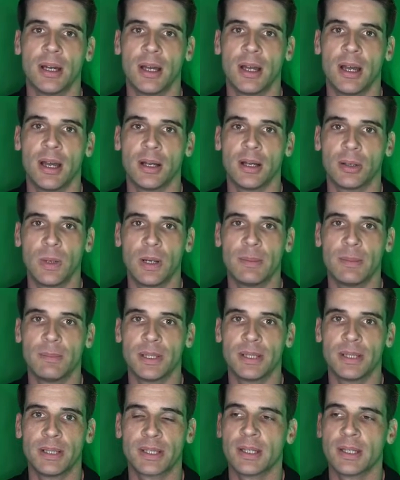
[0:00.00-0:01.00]

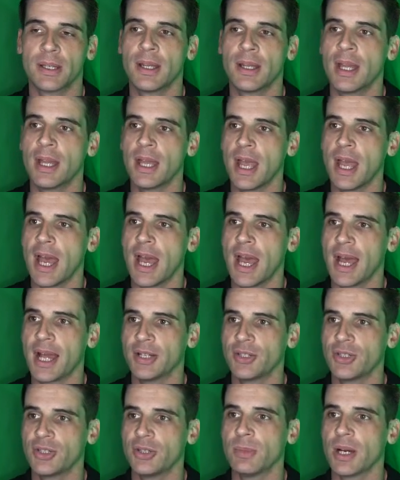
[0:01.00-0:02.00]
equipment, and
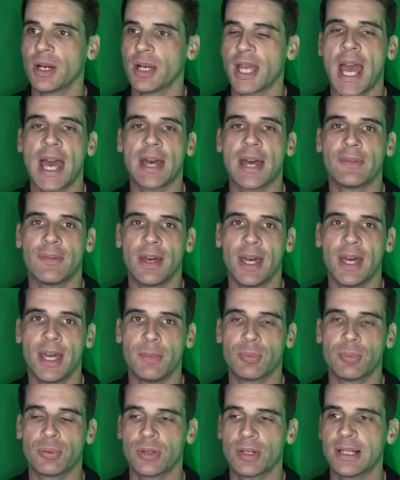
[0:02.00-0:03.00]
you might have a
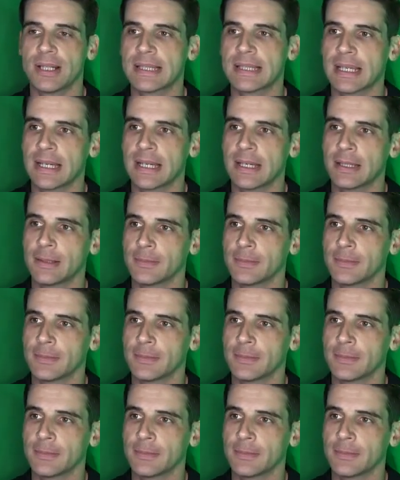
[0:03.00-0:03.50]
printer,